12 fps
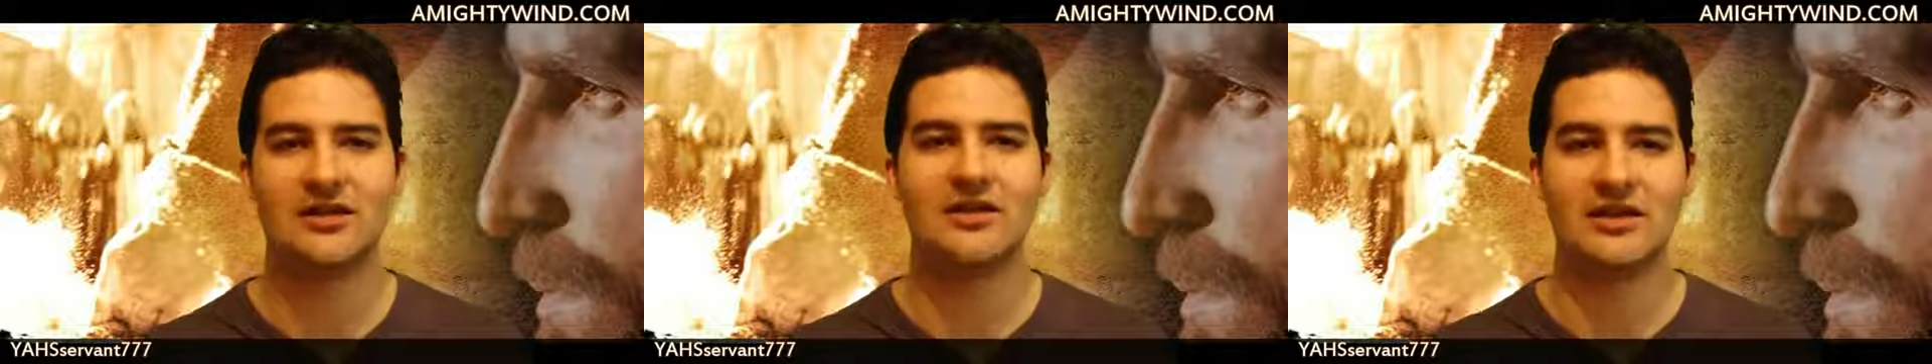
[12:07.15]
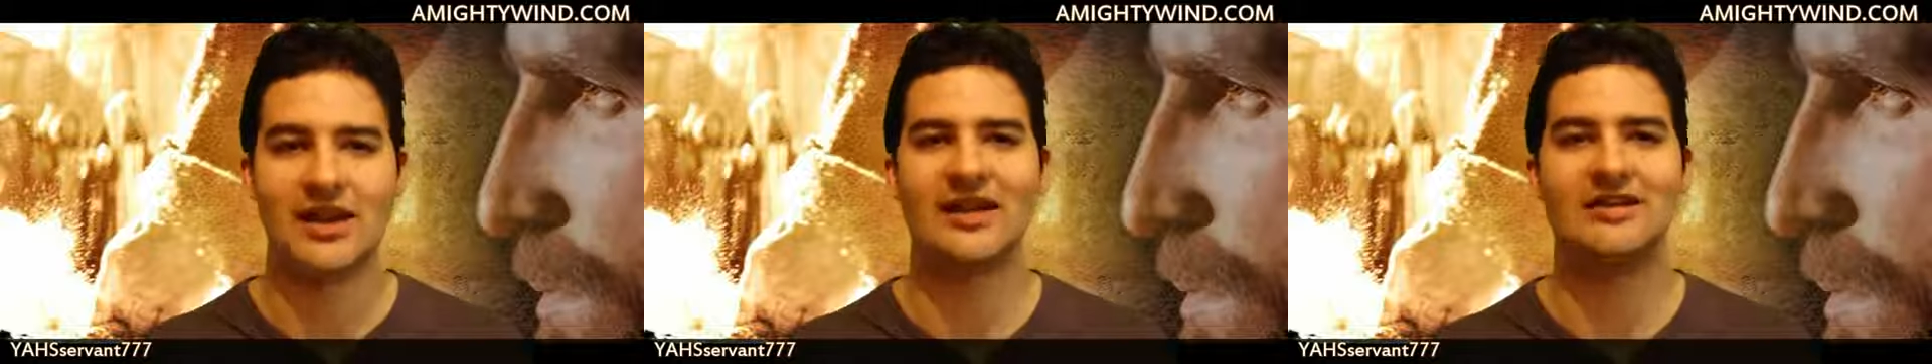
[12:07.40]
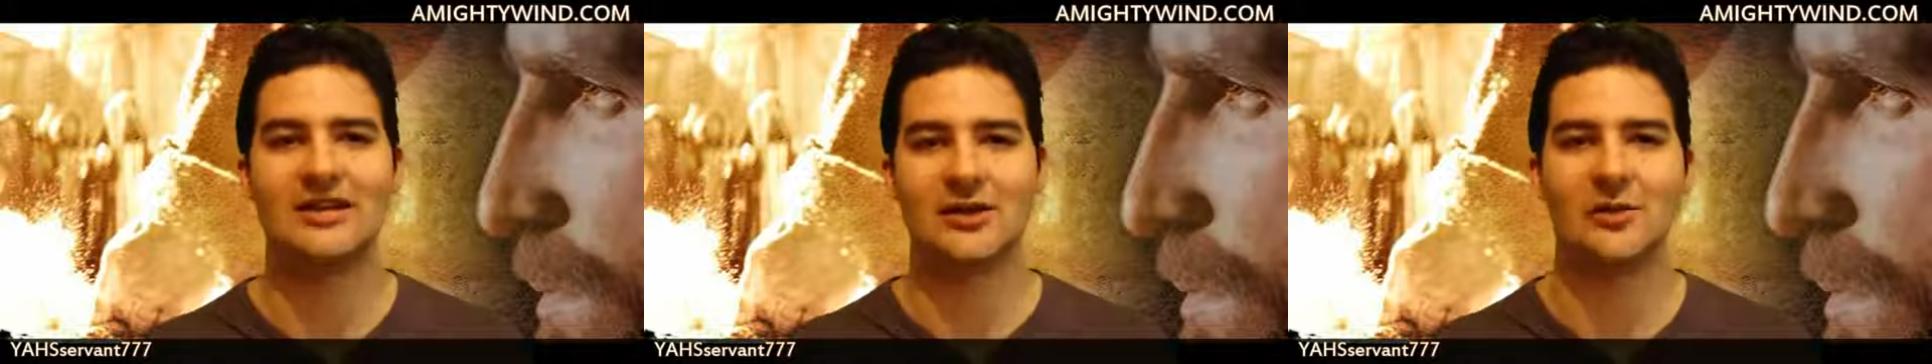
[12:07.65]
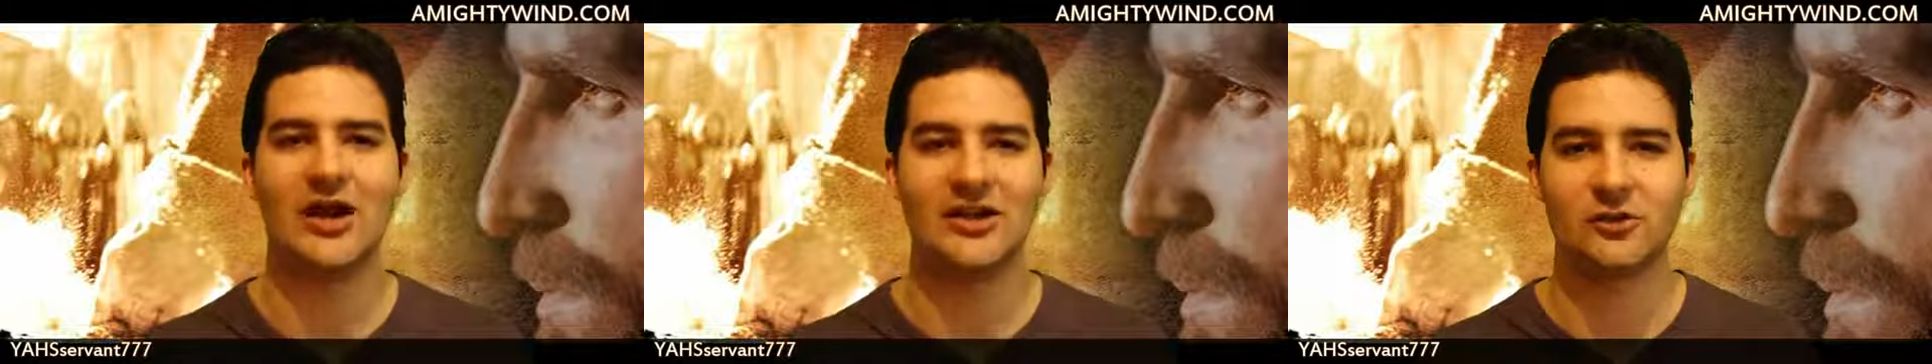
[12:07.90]
the
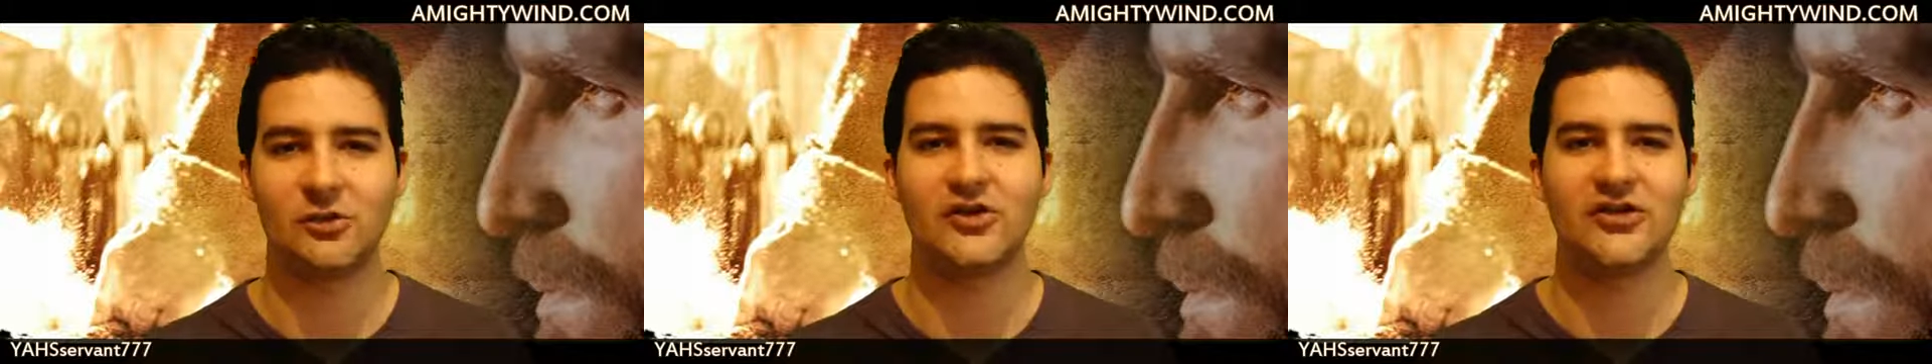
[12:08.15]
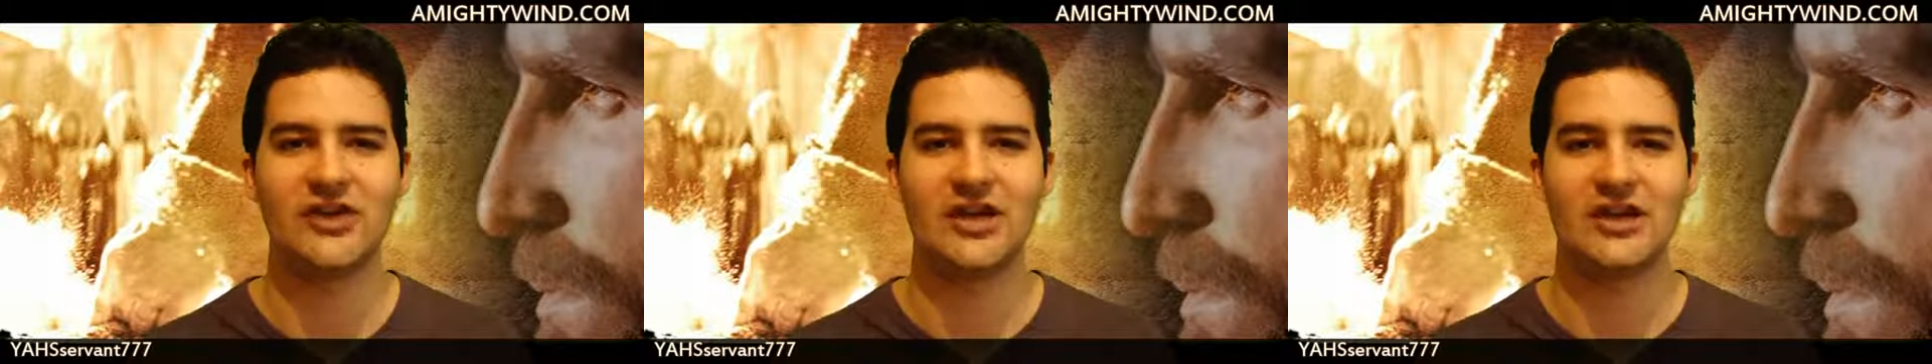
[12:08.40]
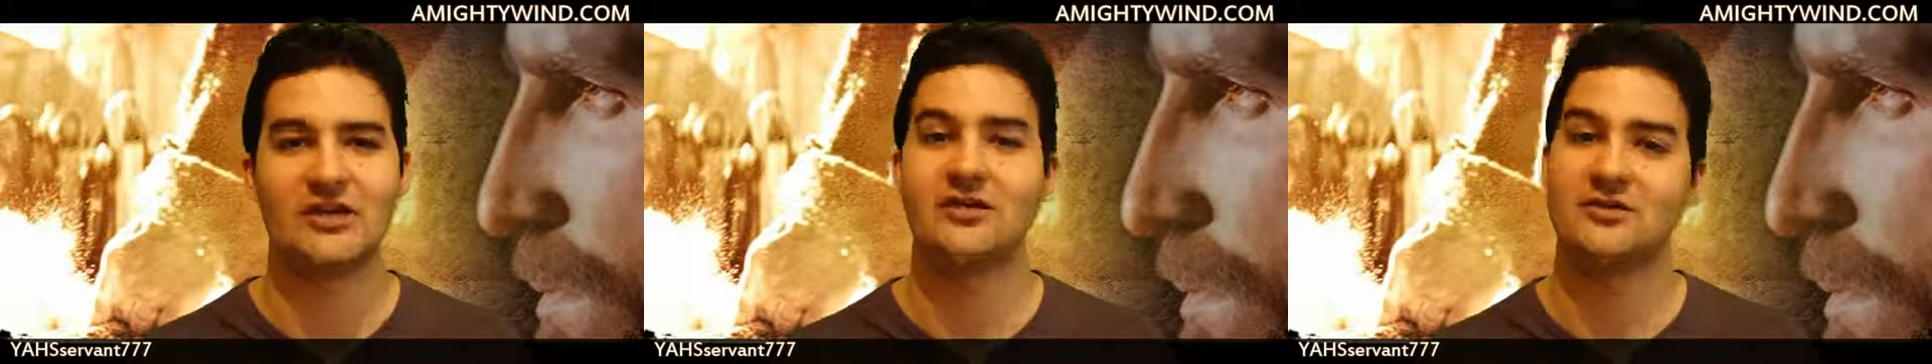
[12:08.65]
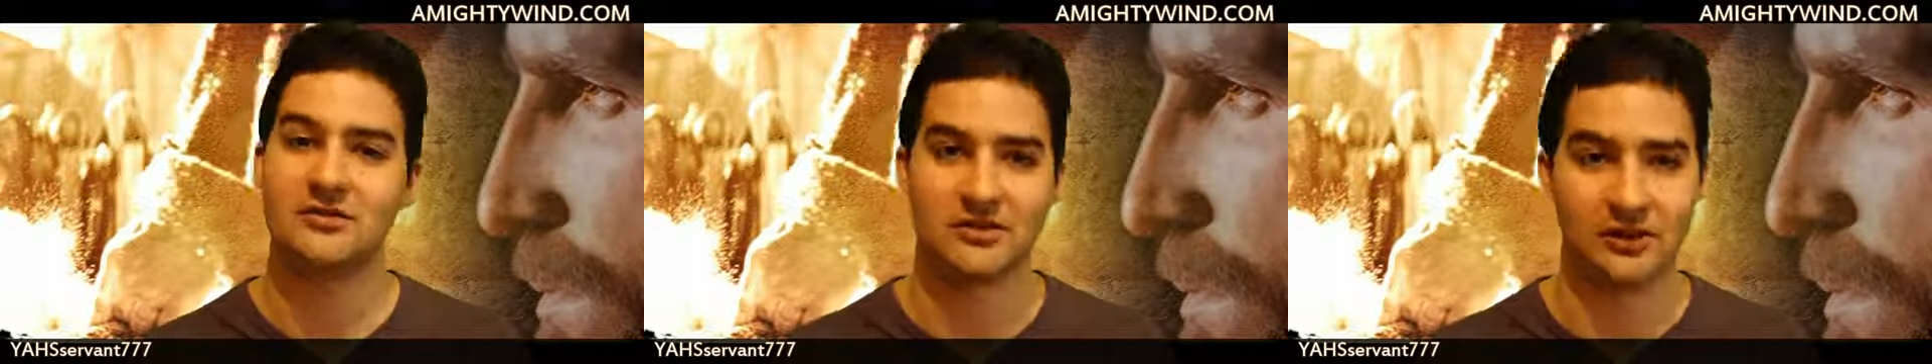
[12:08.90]
Antichrist will say,